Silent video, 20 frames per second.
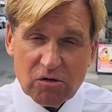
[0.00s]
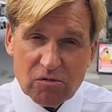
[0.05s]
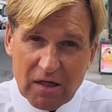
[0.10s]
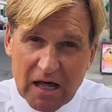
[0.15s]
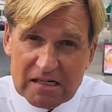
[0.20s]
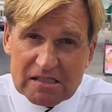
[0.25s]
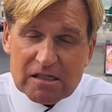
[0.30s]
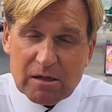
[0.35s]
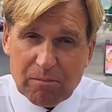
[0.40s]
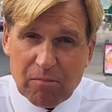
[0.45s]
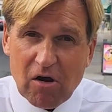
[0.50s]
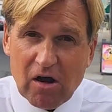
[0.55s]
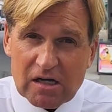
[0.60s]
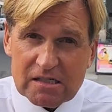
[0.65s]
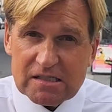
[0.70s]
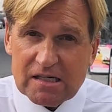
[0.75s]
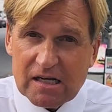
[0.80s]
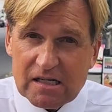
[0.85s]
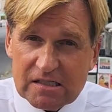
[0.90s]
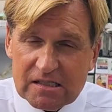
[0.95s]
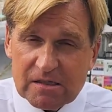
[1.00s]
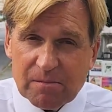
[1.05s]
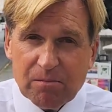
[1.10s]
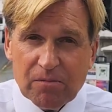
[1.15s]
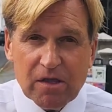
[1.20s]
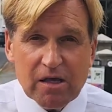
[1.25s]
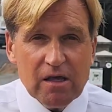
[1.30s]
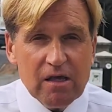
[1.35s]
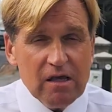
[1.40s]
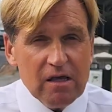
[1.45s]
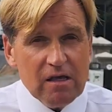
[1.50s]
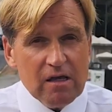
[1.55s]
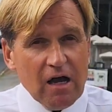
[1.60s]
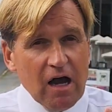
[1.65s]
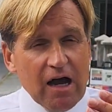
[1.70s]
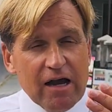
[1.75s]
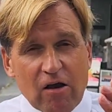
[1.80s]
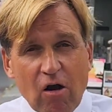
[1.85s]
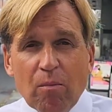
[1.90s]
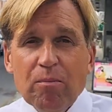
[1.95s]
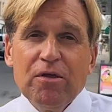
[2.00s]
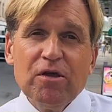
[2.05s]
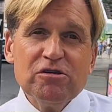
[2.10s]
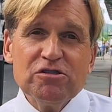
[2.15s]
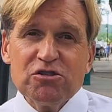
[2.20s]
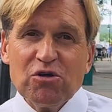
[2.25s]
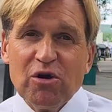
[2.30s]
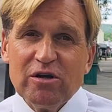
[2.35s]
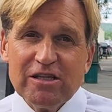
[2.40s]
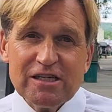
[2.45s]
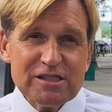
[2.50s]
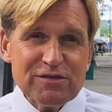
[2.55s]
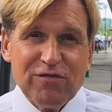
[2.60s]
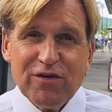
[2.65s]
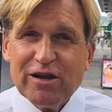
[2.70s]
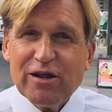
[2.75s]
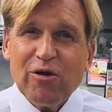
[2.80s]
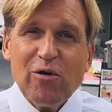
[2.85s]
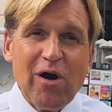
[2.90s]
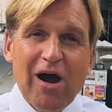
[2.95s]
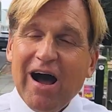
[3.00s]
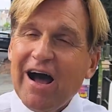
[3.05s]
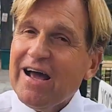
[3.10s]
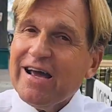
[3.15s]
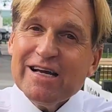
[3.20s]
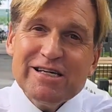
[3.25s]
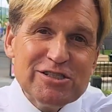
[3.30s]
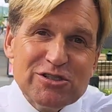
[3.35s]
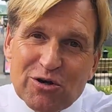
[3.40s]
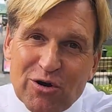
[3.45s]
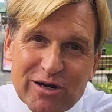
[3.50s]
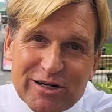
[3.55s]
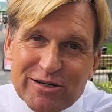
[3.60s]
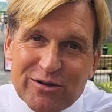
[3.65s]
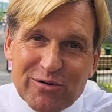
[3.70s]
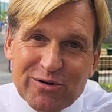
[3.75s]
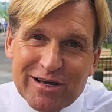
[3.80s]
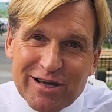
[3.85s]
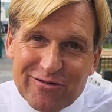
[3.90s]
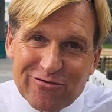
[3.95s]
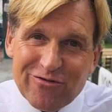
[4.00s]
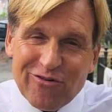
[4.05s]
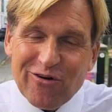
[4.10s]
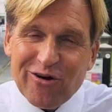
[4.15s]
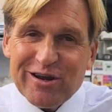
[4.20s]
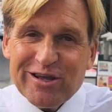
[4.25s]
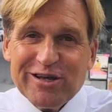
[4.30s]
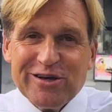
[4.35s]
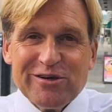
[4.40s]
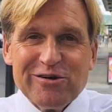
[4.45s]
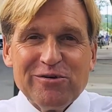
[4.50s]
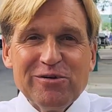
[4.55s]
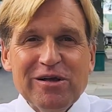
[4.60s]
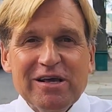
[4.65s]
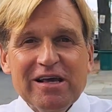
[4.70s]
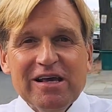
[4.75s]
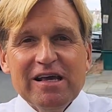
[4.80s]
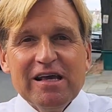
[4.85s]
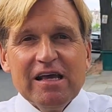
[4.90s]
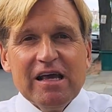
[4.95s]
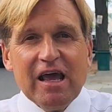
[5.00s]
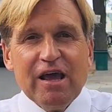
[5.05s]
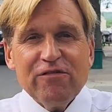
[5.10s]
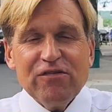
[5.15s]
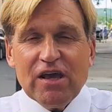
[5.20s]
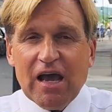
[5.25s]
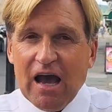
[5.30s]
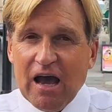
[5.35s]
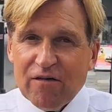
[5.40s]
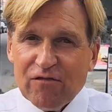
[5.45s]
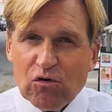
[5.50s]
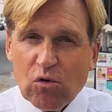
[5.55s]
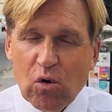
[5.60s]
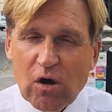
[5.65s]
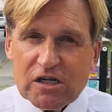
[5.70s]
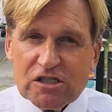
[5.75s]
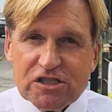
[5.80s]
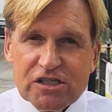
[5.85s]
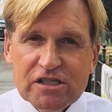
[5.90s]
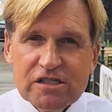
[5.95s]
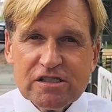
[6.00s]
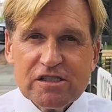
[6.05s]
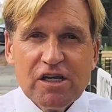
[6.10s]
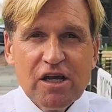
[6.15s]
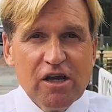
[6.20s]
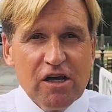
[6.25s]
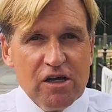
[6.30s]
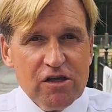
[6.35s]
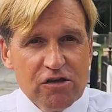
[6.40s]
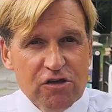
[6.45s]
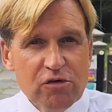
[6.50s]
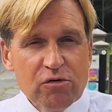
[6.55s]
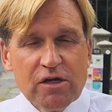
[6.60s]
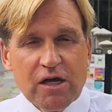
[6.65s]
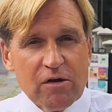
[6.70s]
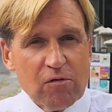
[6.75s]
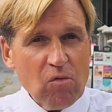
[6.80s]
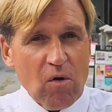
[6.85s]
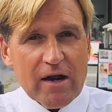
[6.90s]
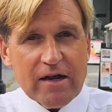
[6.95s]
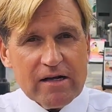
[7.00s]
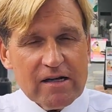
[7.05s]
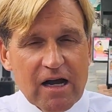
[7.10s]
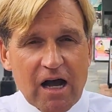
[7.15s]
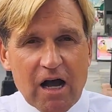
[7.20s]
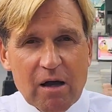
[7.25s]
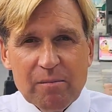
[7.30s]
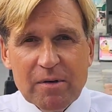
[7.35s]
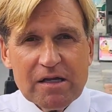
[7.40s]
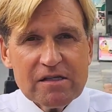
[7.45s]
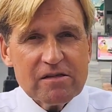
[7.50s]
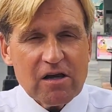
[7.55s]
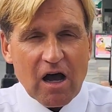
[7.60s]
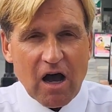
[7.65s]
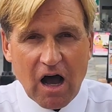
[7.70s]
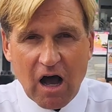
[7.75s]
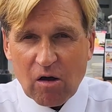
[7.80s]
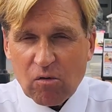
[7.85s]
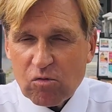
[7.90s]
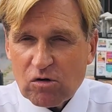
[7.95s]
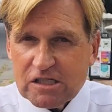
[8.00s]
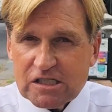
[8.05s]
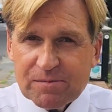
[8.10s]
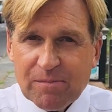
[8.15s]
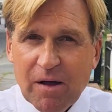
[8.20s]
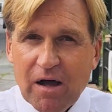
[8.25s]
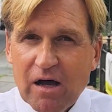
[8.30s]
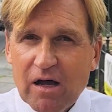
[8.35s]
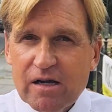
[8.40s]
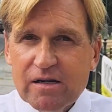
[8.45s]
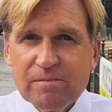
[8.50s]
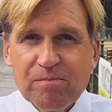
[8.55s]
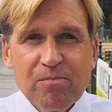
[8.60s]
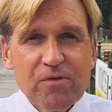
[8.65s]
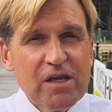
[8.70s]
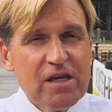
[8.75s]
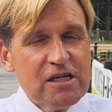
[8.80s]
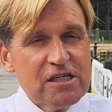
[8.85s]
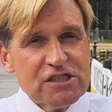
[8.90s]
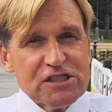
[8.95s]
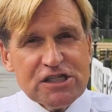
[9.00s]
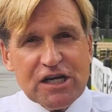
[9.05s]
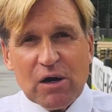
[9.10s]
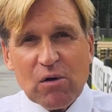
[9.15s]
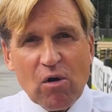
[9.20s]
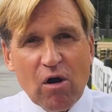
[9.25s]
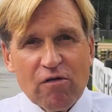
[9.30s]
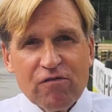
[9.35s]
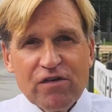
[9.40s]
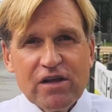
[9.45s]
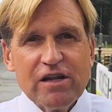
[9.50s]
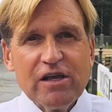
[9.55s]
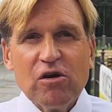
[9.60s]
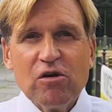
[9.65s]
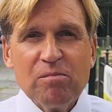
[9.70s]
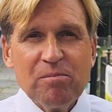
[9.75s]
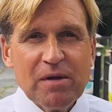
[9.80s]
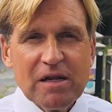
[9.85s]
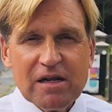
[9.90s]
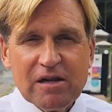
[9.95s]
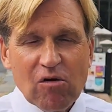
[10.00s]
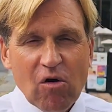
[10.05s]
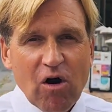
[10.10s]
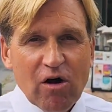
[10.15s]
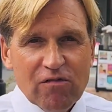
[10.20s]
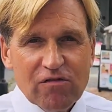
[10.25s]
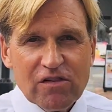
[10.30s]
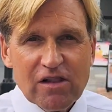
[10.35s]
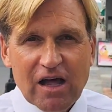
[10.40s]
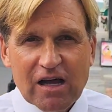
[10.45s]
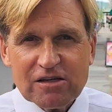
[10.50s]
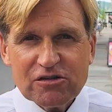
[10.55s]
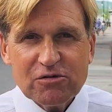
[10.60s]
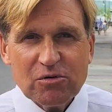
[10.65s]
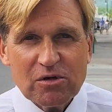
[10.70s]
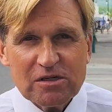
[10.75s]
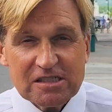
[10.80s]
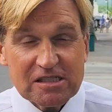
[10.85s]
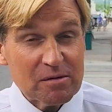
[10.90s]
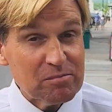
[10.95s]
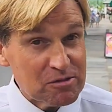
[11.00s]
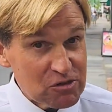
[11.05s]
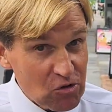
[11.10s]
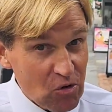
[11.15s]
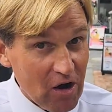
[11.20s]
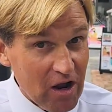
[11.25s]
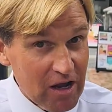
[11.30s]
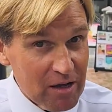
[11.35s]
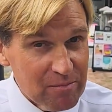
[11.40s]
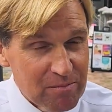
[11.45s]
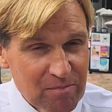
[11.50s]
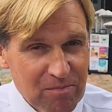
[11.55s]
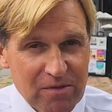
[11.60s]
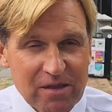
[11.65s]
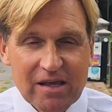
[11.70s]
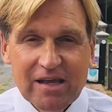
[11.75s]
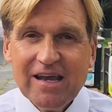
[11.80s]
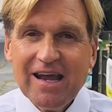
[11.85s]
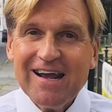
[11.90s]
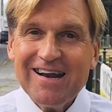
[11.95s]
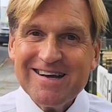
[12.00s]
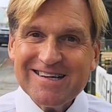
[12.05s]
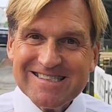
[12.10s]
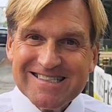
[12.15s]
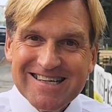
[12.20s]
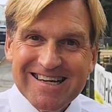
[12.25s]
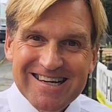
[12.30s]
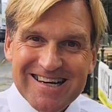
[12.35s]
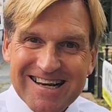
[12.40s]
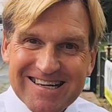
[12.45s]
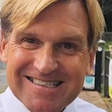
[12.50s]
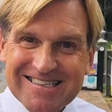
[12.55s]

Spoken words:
that's the process. I hope you enjoyed this video. I enjoyed doing it for you. If you have questions, you can write a comment. I'll respond. Share our video. It'd mean an awful lot to us. Subscribe, and I'll see you next